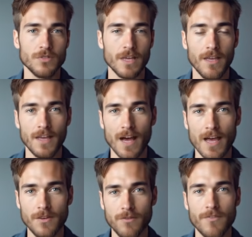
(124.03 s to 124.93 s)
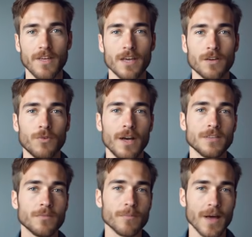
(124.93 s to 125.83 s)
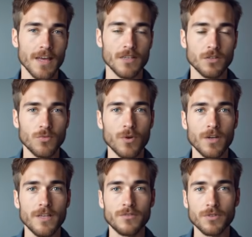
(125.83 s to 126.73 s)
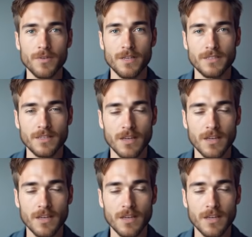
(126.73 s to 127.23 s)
guide or video right on the page to walk you through it.